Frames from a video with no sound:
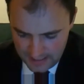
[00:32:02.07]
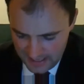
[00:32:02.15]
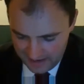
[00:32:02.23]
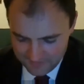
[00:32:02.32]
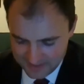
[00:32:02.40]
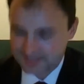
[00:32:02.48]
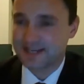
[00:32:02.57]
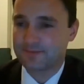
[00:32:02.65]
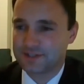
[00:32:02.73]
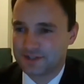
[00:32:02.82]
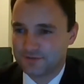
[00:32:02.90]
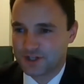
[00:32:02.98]
having
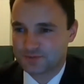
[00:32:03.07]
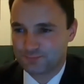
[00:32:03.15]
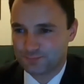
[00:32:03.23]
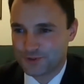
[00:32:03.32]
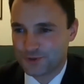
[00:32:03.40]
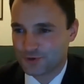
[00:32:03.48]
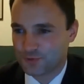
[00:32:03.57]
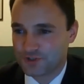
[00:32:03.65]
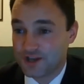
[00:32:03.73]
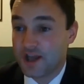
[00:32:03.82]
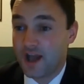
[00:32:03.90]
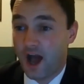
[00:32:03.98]
accepted the vast majority of what you
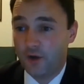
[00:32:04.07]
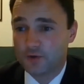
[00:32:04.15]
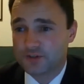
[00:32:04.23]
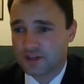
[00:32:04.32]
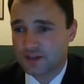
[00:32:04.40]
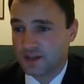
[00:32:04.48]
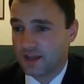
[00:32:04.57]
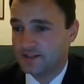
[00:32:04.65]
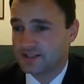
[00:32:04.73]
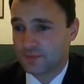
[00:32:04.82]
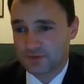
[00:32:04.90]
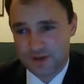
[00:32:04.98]
said, I also think in
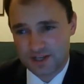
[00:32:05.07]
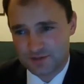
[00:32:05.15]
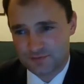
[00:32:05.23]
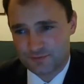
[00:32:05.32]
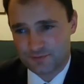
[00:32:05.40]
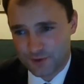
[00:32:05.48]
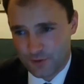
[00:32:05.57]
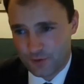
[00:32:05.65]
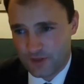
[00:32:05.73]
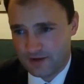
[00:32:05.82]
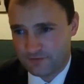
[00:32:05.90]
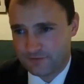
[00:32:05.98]
some respect it goes further than
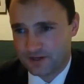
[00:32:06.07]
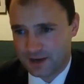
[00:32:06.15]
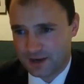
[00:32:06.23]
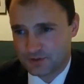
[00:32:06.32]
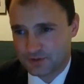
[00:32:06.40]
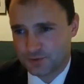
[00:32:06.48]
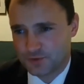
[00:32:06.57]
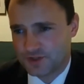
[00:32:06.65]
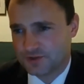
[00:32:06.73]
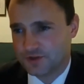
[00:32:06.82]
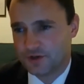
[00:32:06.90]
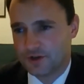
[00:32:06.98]
that for councils, in
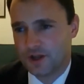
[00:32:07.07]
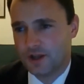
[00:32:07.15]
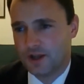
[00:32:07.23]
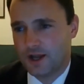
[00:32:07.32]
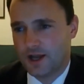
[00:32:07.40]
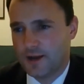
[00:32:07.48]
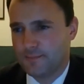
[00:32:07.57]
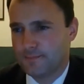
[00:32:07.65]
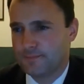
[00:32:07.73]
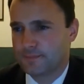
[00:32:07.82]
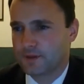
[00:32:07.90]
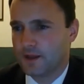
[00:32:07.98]
that
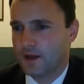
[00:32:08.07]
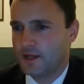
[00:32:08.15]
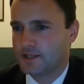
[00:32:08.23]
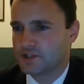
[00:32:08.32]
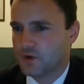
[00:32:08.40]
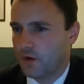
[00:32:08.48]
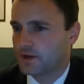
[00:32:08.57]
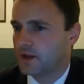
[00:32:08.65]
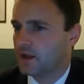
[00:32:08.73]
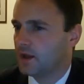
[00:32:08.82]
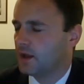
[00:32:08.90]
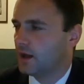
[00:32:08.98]
it's not
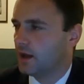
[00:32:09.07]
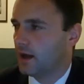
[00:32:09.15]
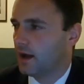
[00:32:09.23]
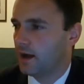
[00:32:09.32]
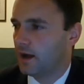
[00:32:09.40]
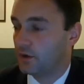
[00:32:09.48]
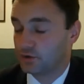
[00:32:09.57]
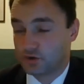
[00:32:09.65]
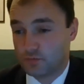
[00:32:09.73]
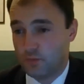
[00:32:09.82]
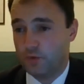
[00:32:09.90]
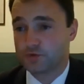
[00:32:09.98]
two
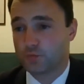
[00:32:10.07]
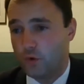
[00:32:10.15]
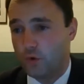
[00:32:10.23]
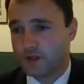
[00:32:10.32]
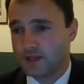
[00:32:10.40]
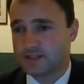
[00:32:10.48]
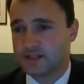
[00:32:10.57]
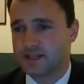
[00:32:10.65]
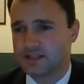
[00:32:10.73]
more points. One is